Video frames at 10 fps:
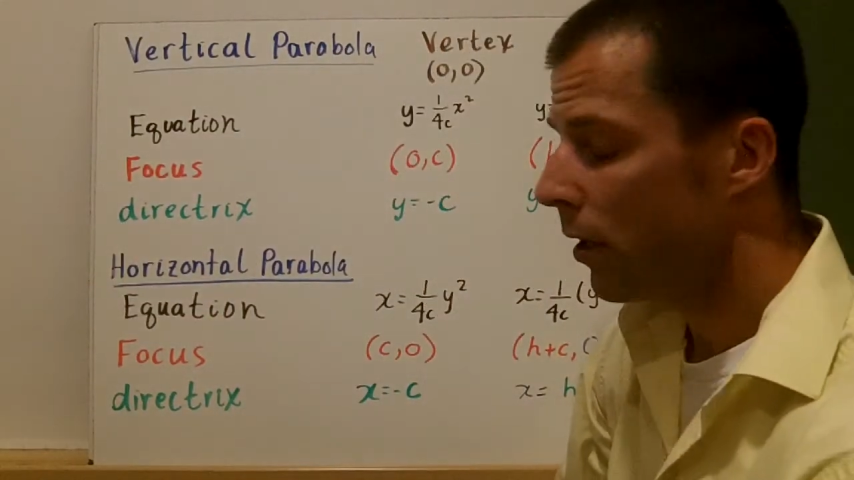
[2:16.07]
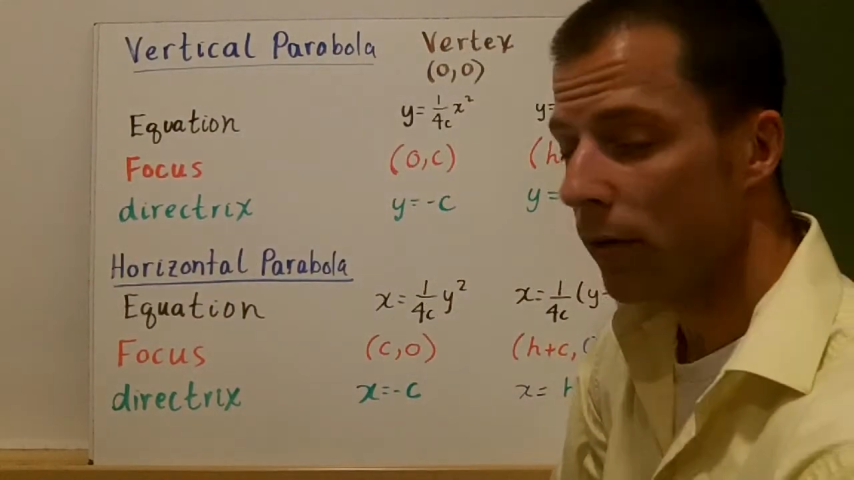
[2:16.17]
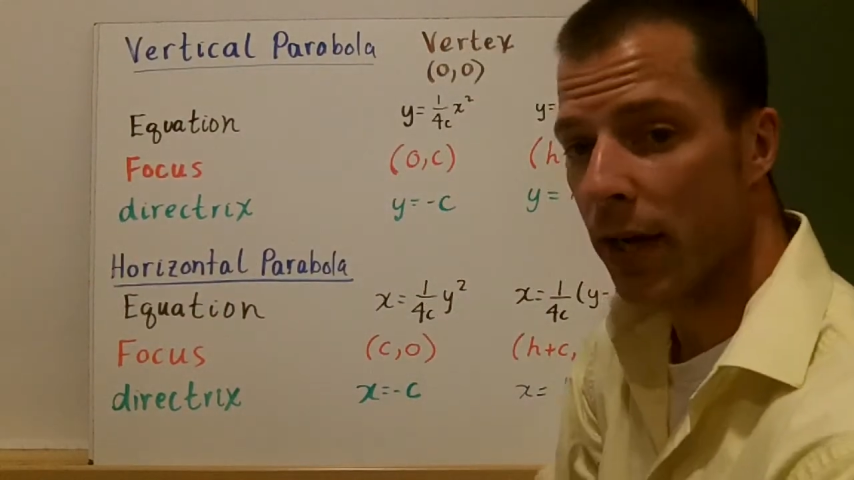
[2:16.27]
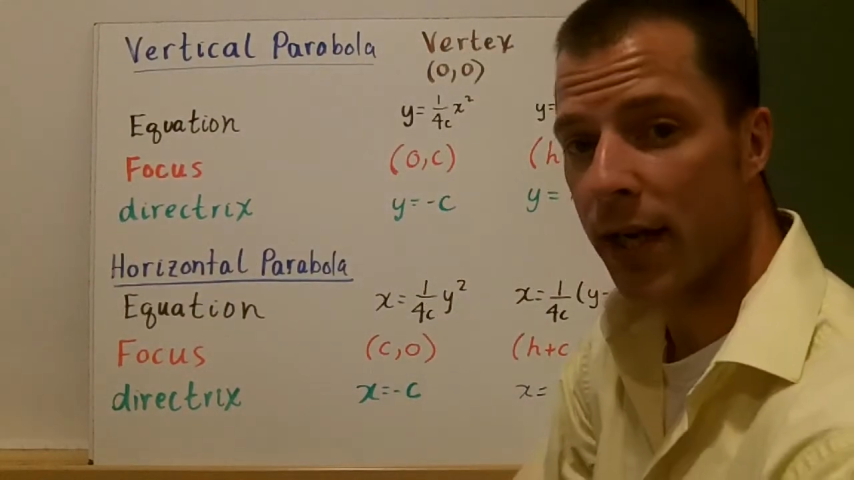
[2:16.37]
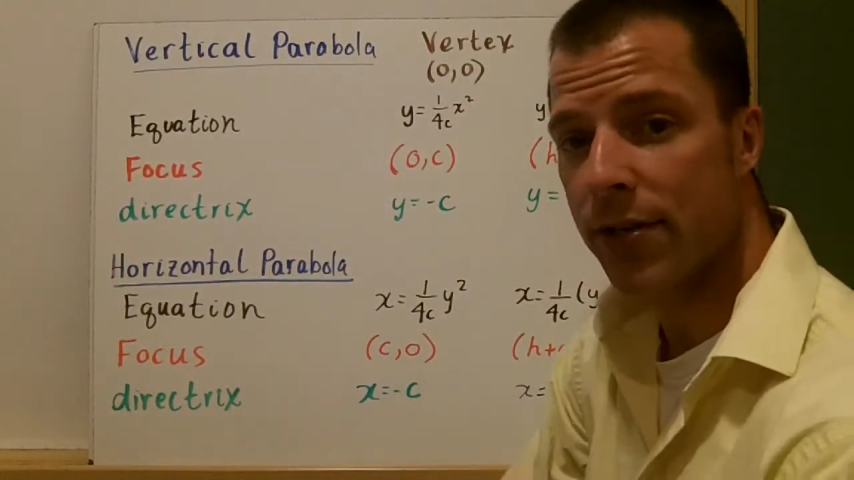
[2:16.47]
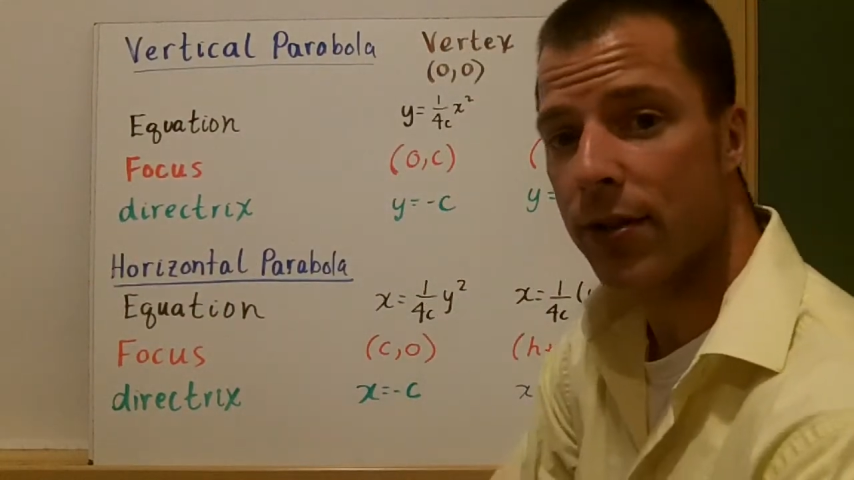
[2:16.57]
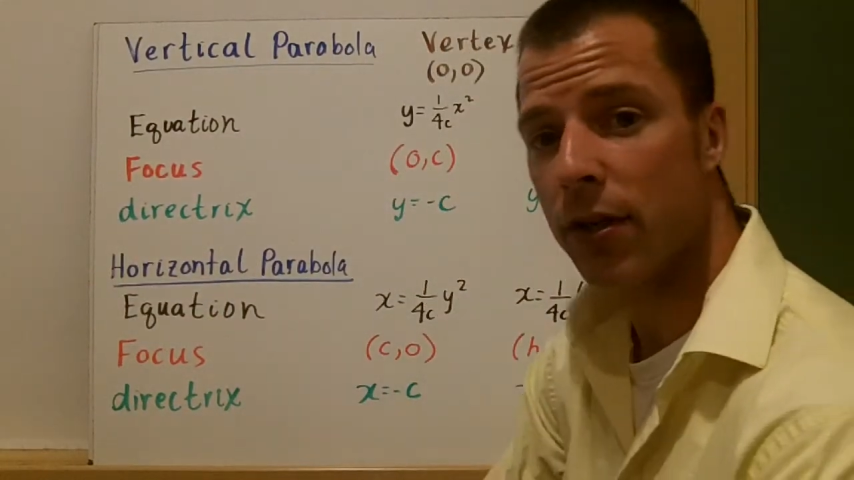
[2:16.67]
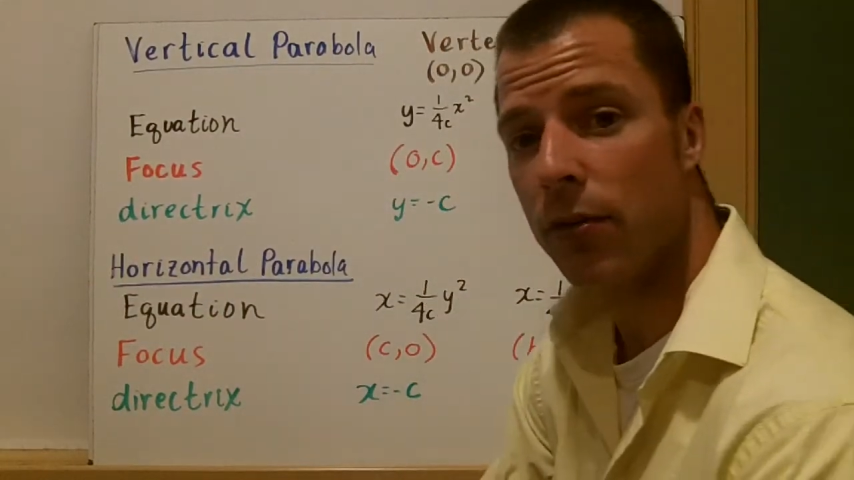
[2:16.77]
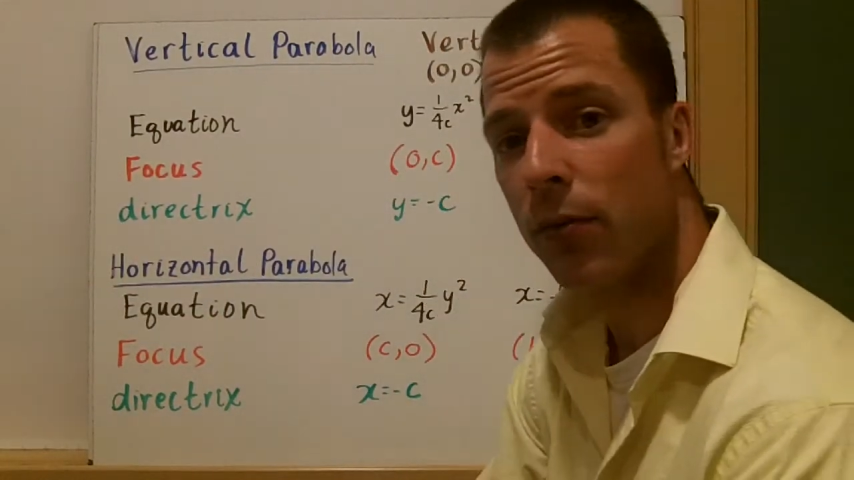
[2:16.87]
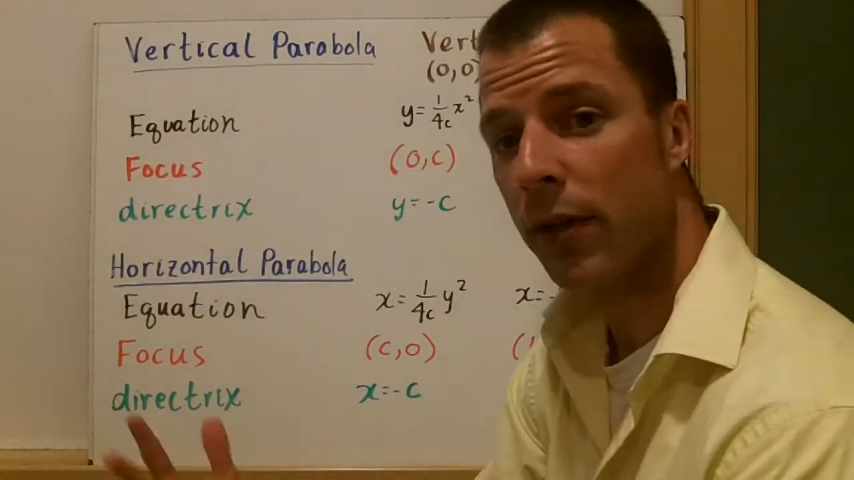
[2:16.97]
Okay,
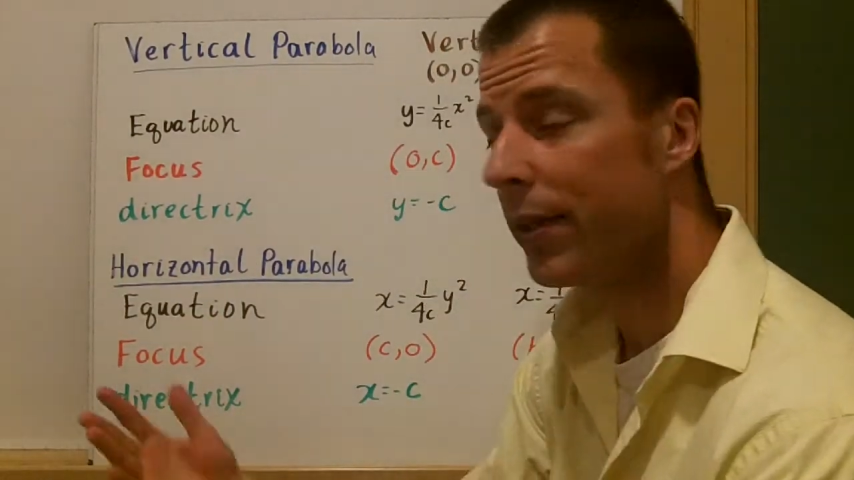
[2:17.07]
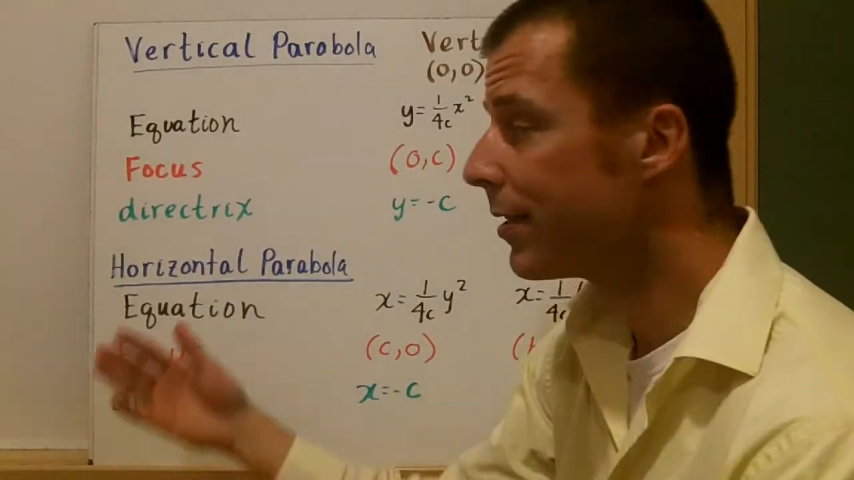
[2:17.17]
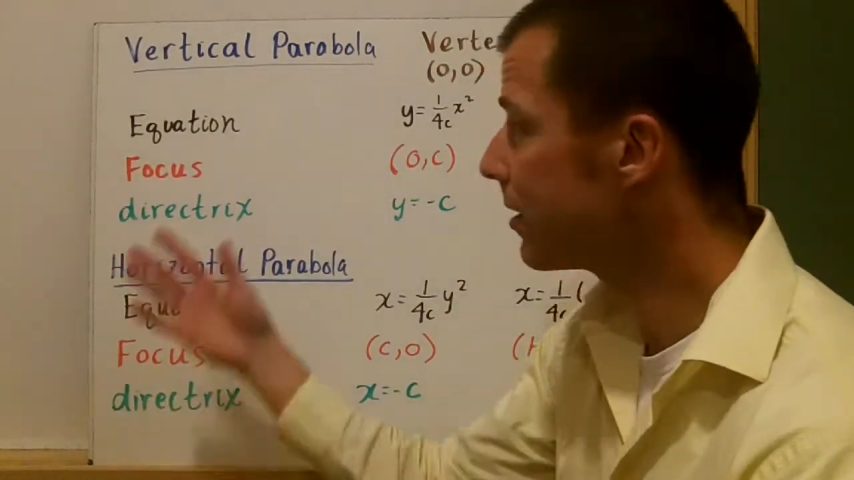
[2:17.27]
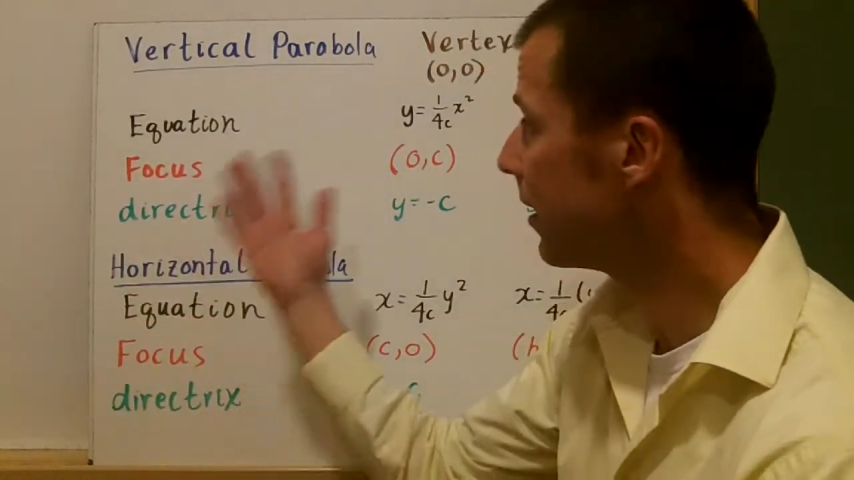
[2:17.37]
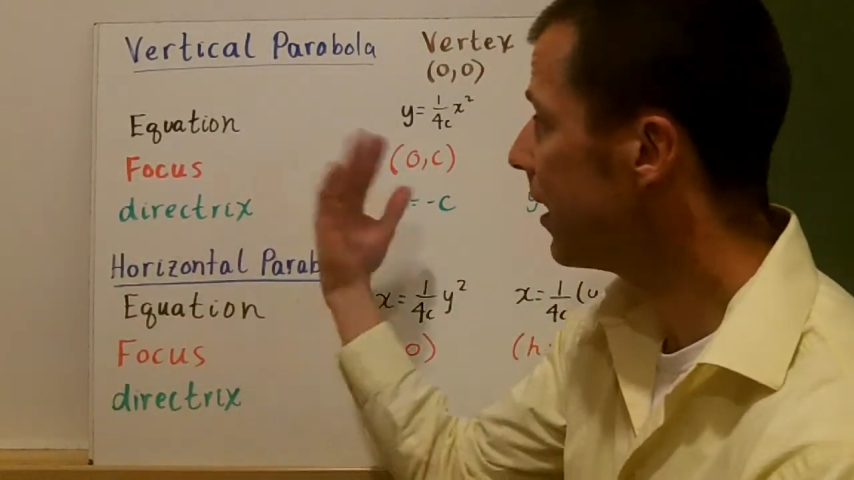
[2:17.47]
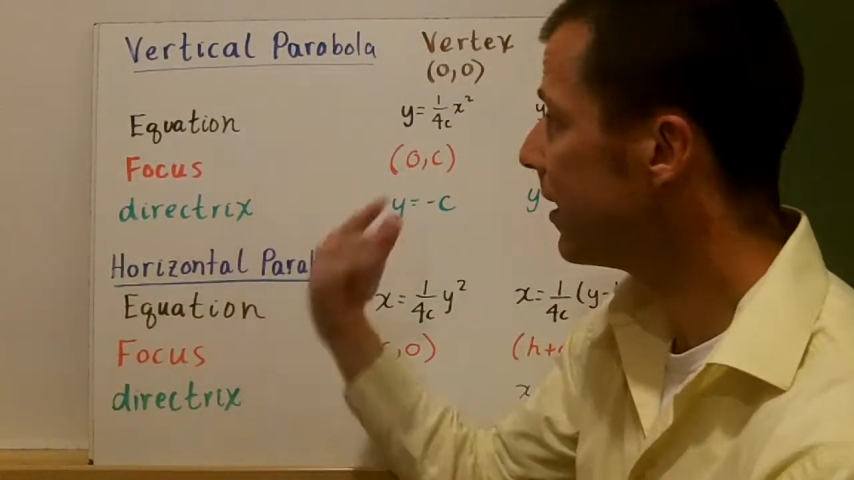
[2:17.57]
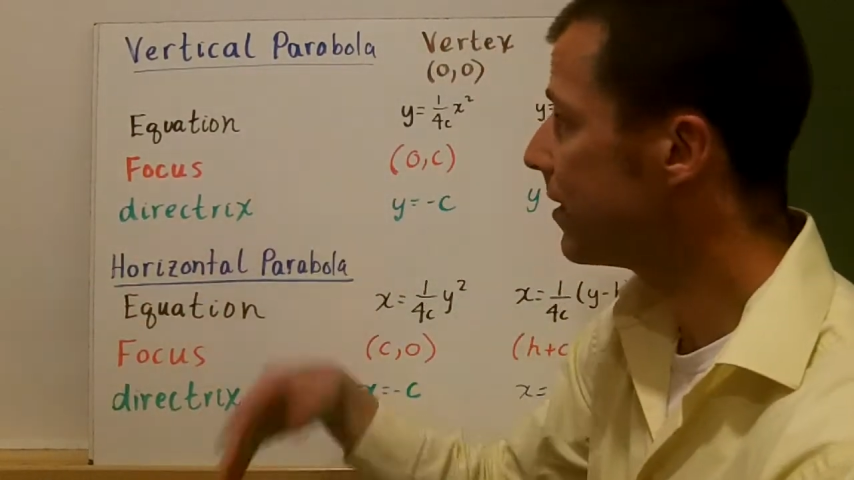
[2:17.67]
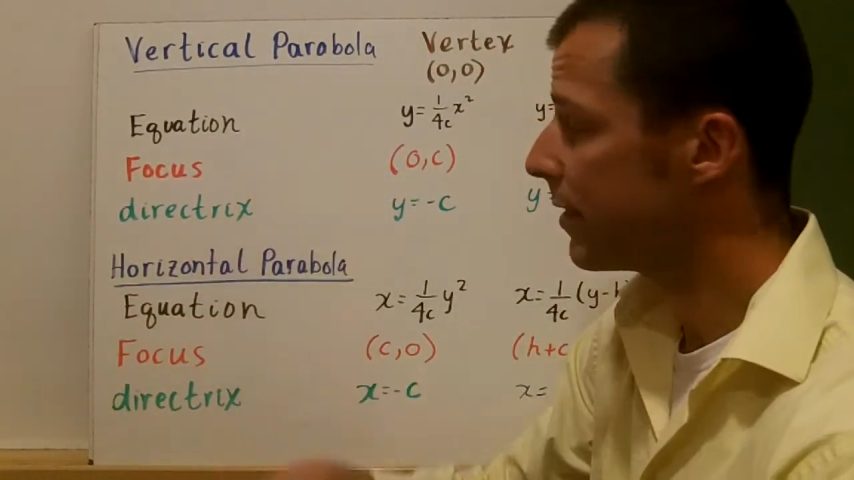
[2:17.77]
so what this slide